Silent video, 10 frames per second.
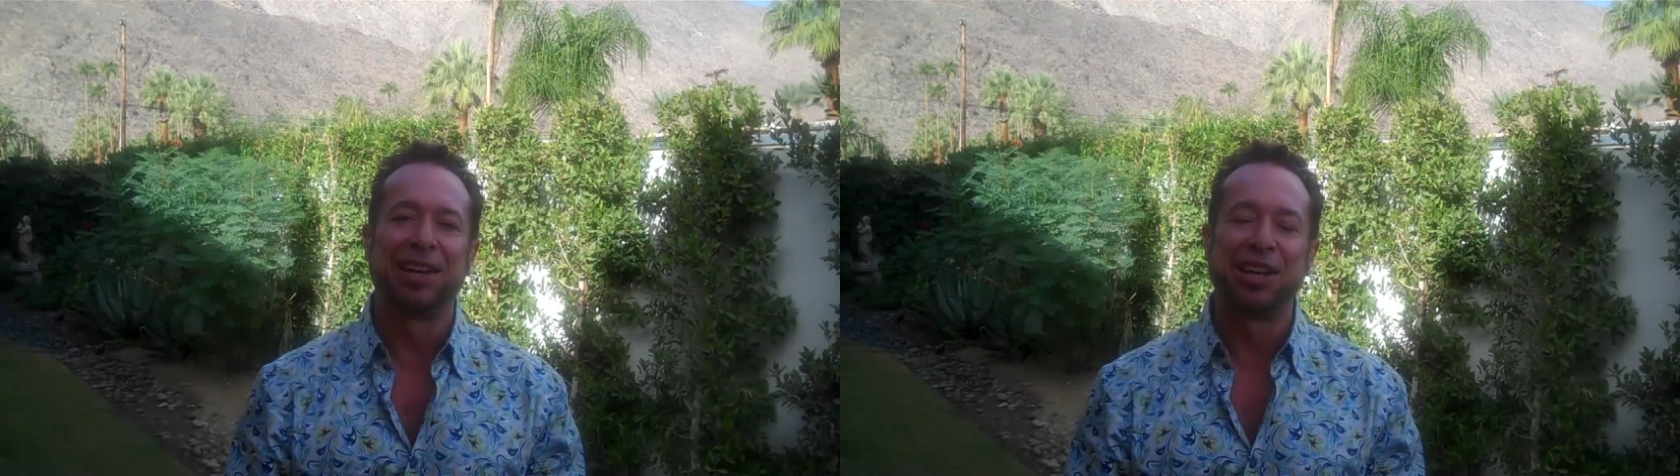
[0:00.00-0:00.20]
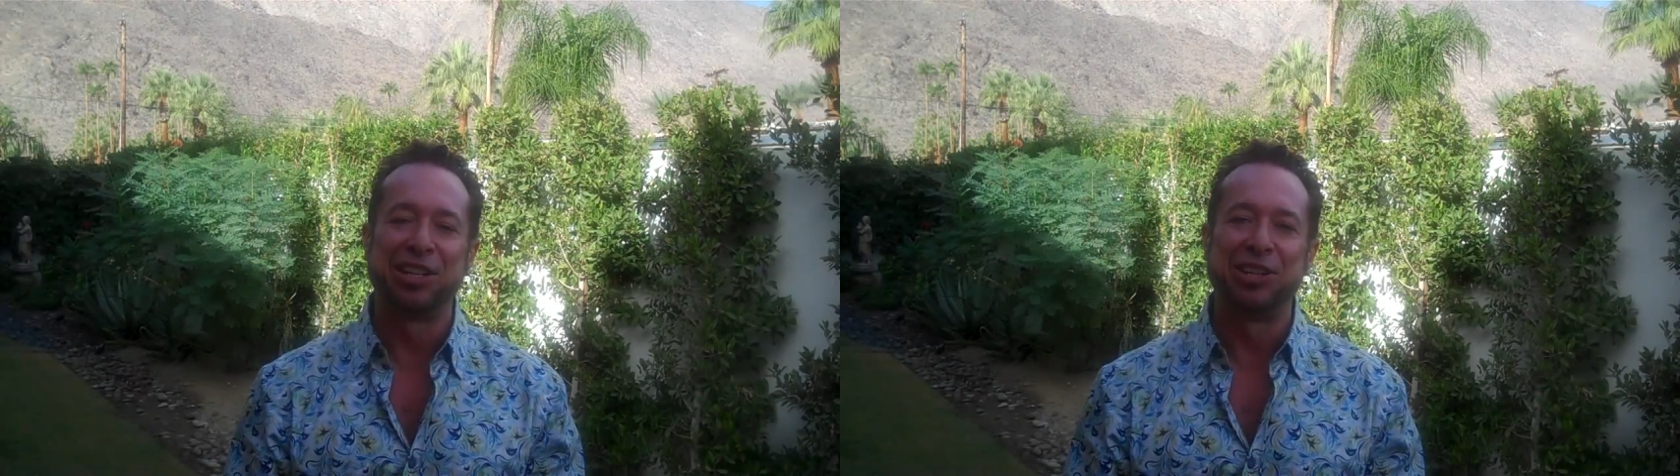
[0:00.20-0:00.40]

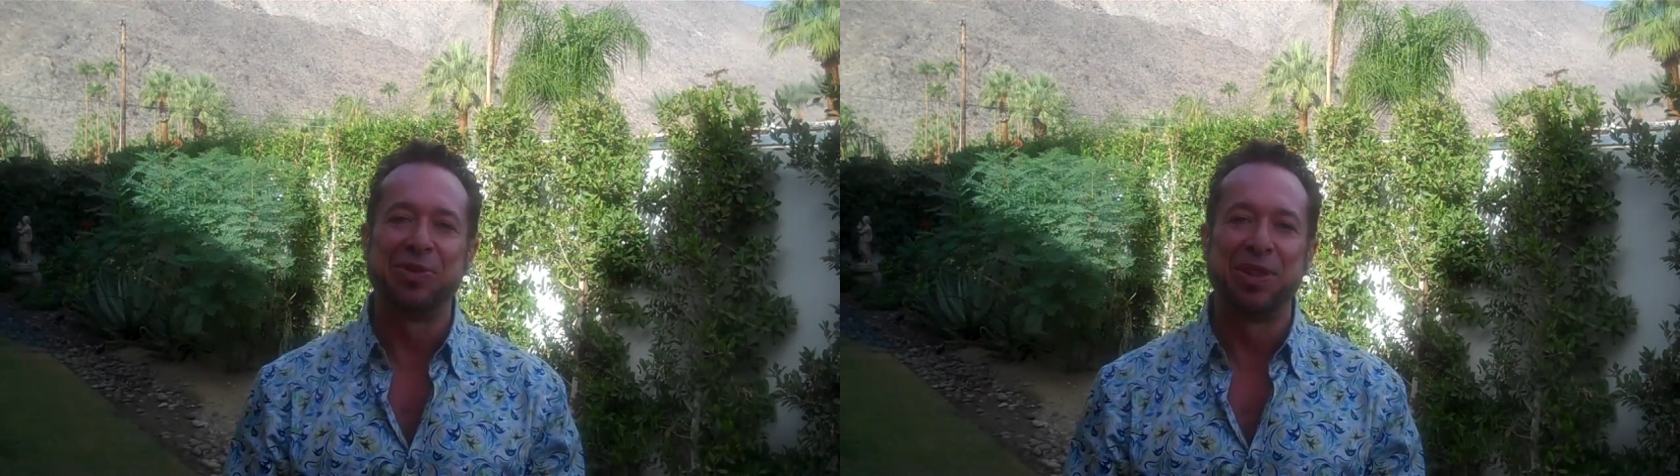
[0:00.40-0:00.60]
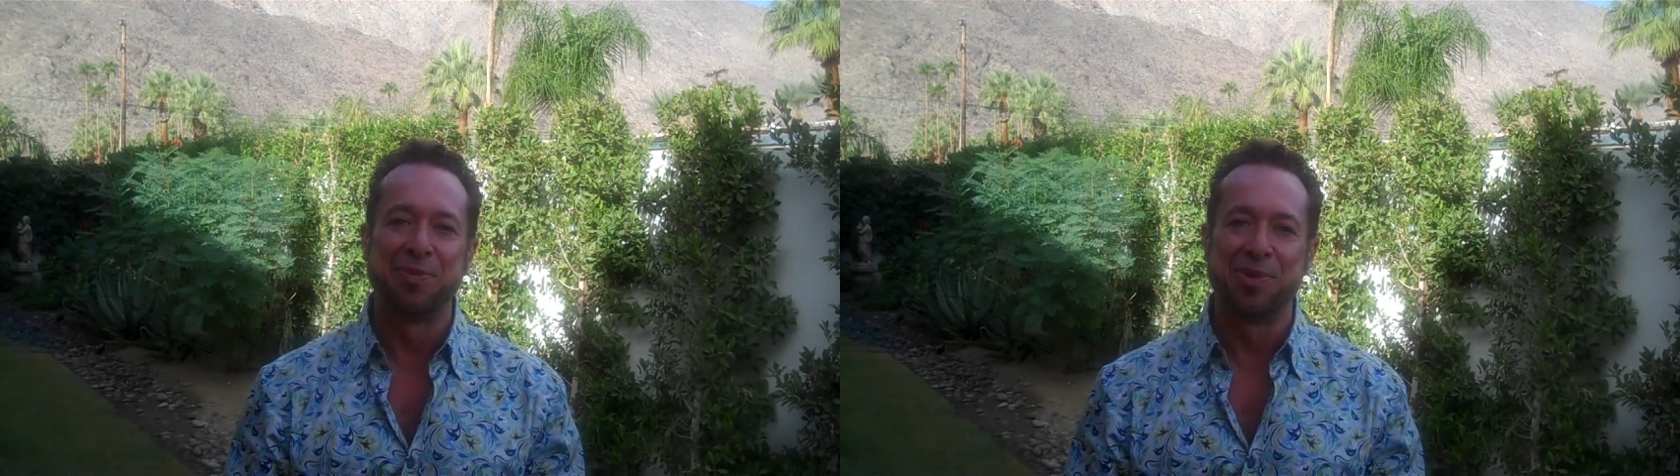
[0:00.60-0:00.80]
get
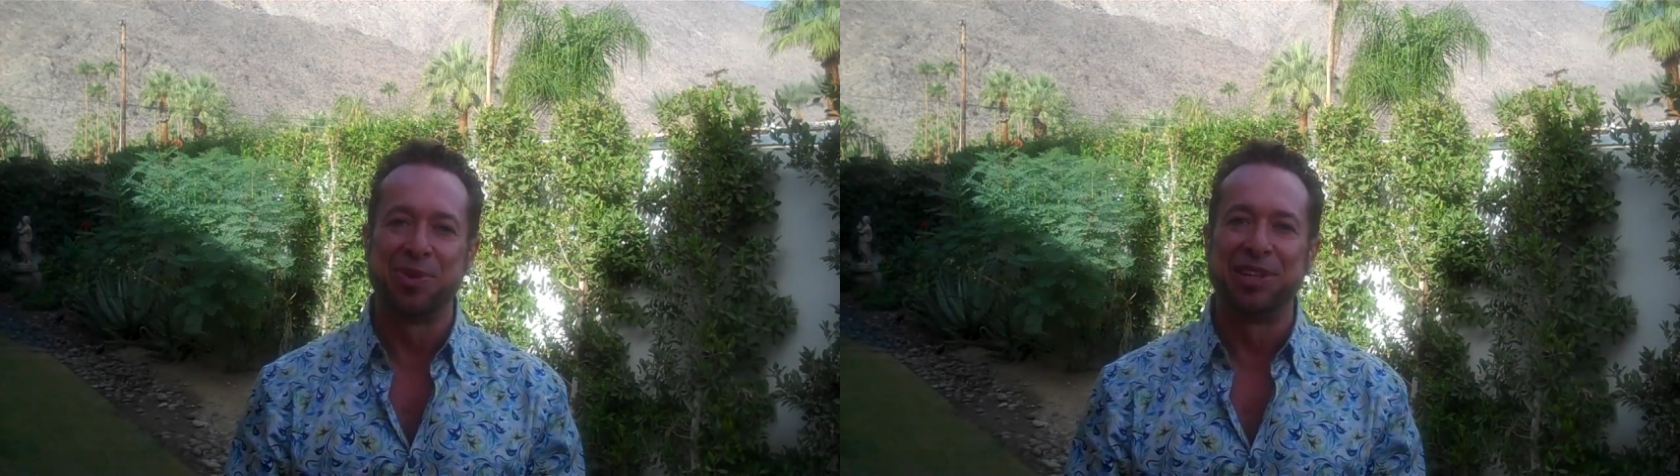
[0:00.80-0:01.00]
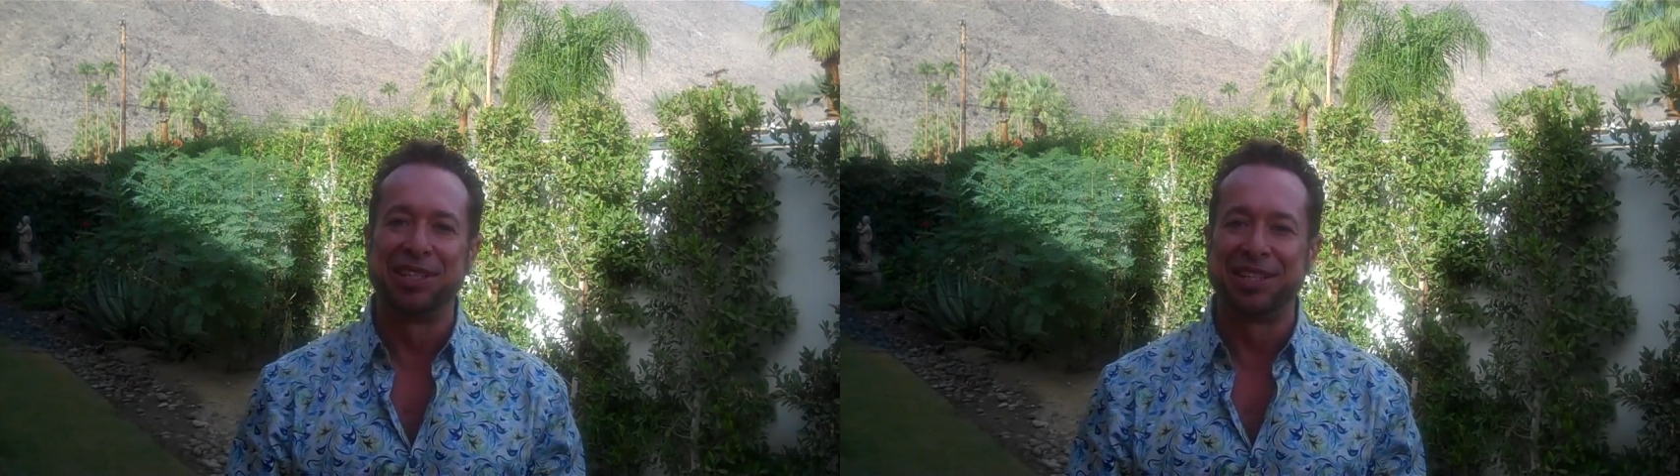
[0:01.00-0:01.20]
you in the
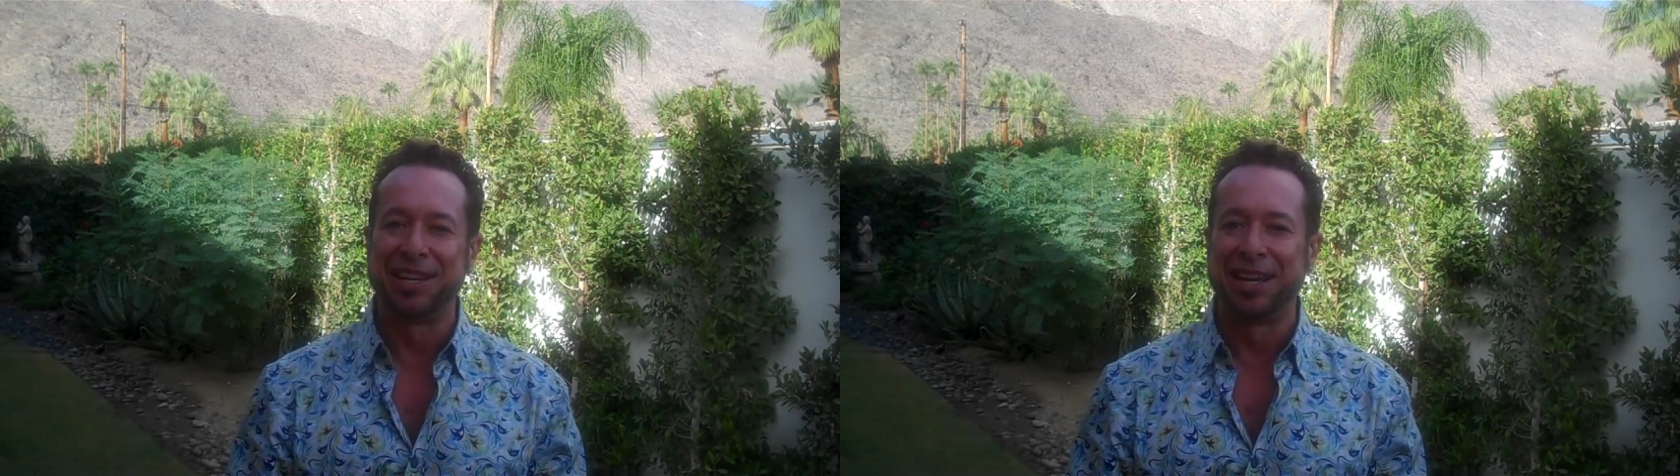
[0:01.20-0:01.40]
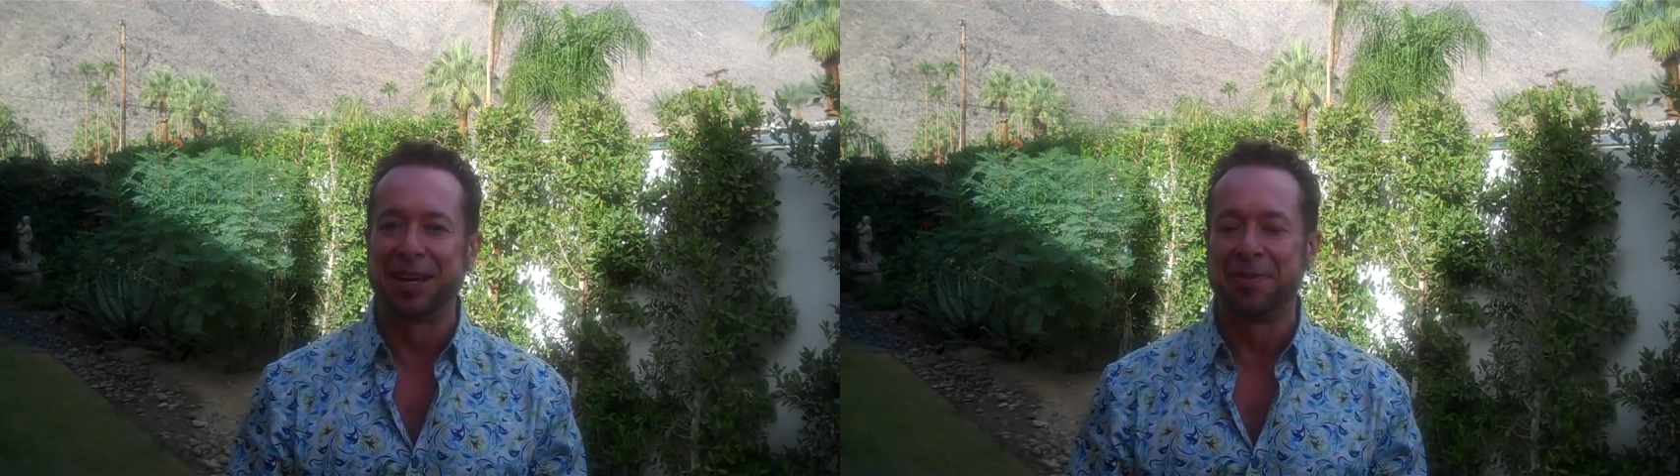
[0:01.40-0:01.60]
mood to
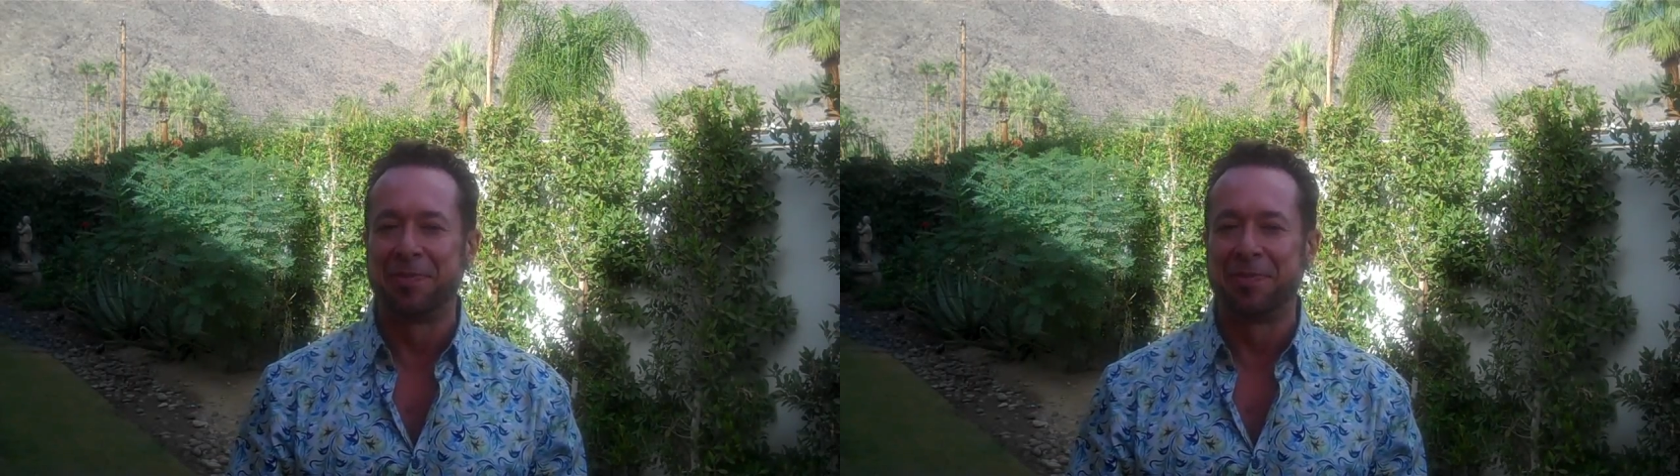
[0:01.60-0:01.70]
sing.